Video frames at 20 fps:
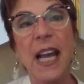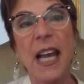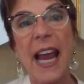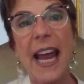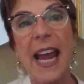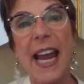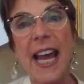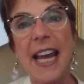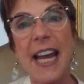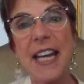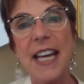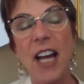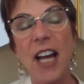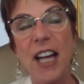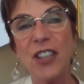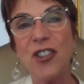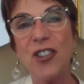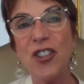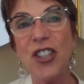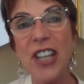And
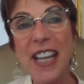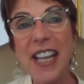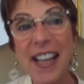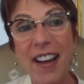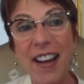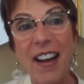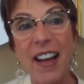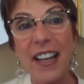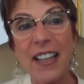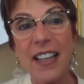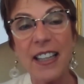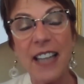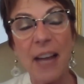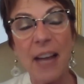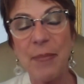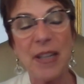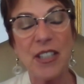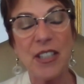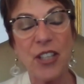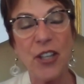Joshua
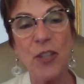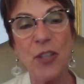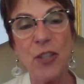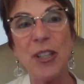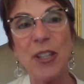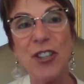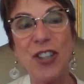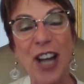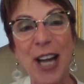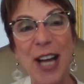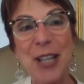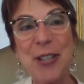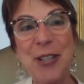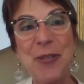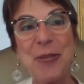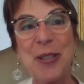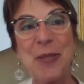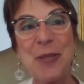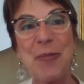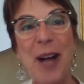
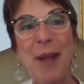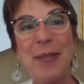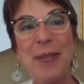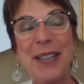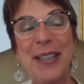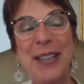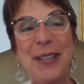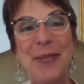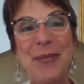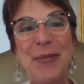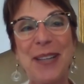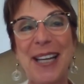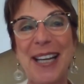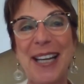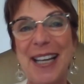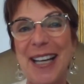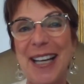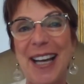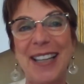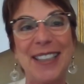is probably going to be